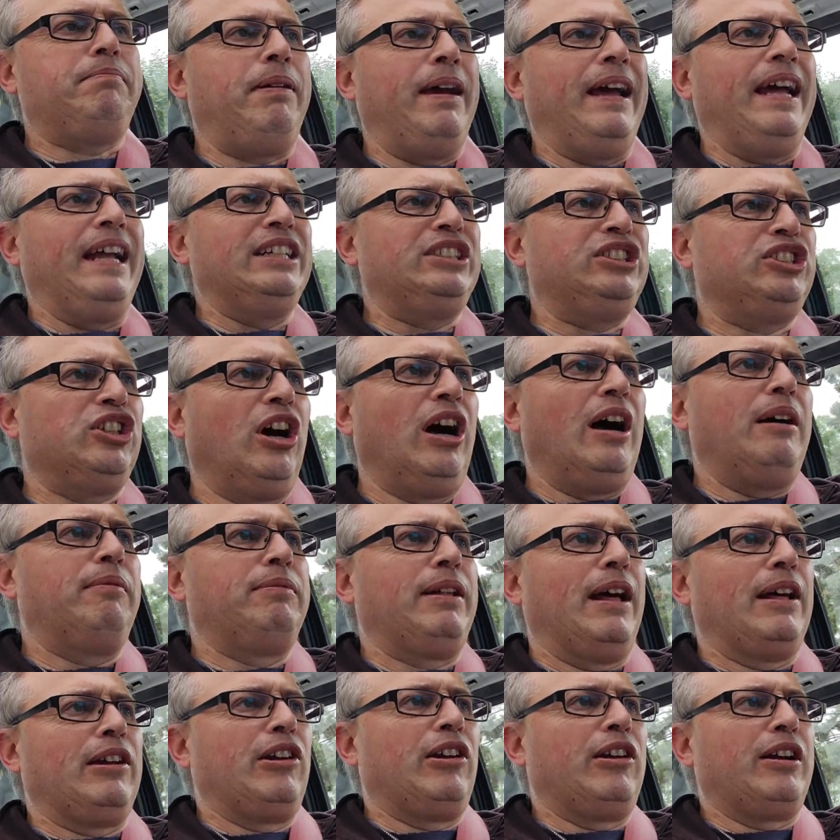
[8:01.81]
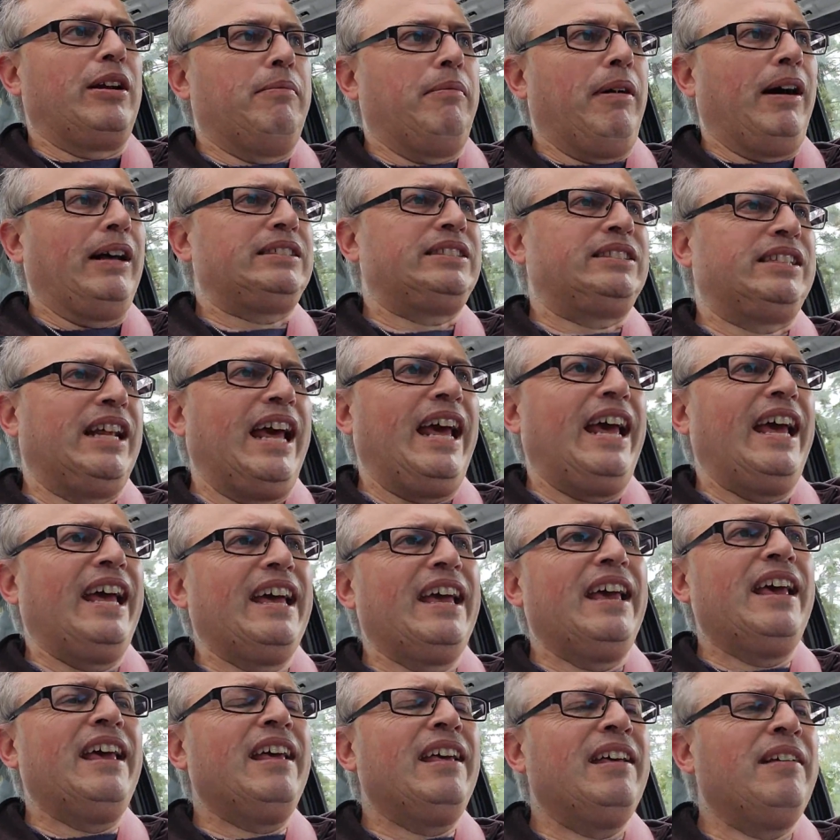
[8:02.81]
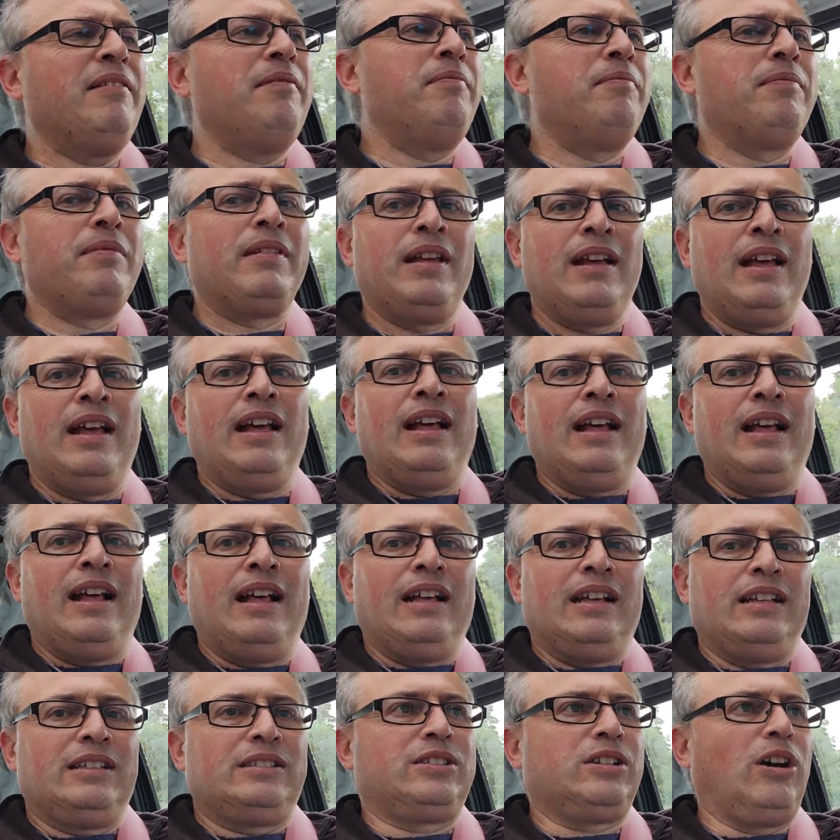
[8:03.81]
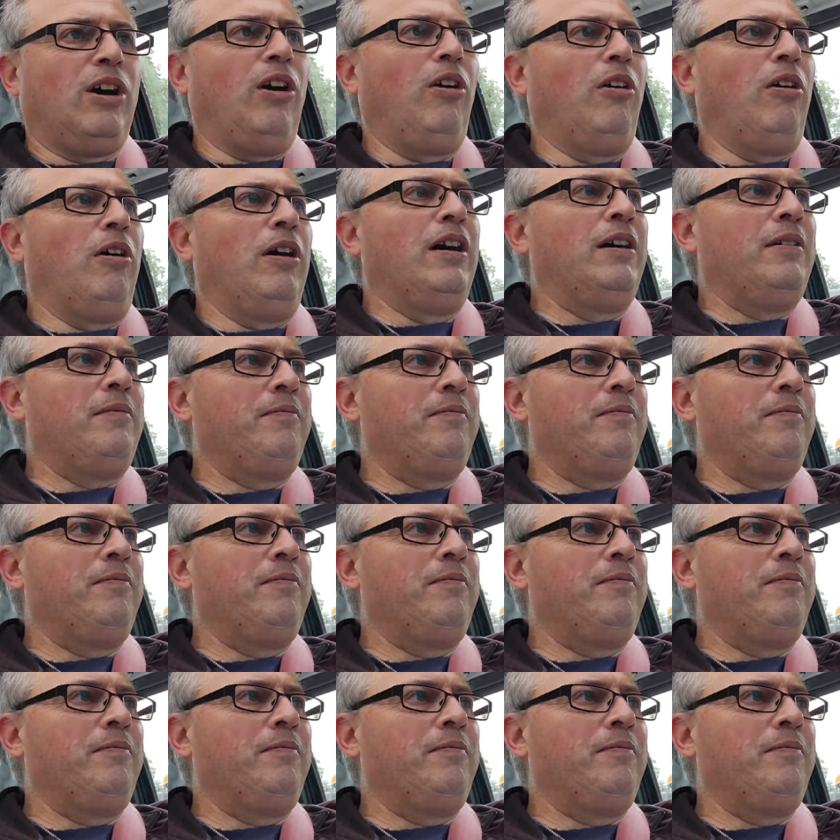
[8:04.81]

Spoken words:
paint job done on the Mustang. So,